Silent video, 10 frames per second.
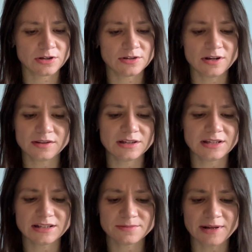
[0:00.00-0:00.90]
Nothing can
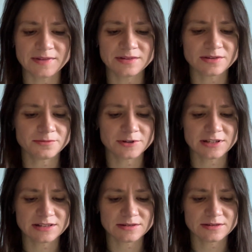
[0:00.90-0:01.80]
explain this
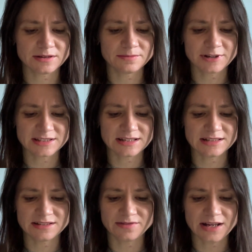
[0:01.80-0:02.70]

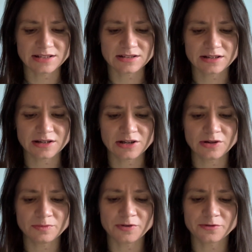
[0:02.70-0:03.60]
unprecedented event,
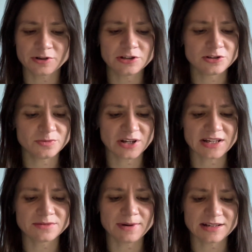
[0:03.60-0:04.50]
but for each
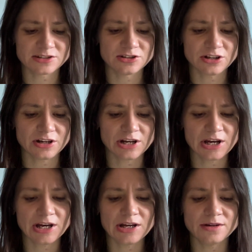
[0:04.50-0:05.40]
duplicated passenger,
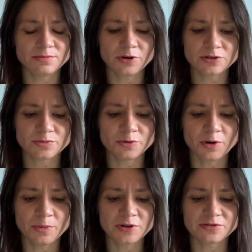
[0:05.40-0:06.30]
an impossible
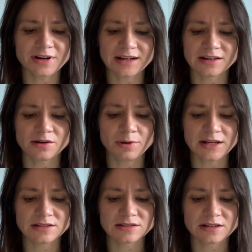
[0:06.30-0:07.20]
moment of reckoning
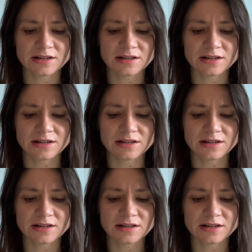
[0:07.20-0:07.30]
awaits.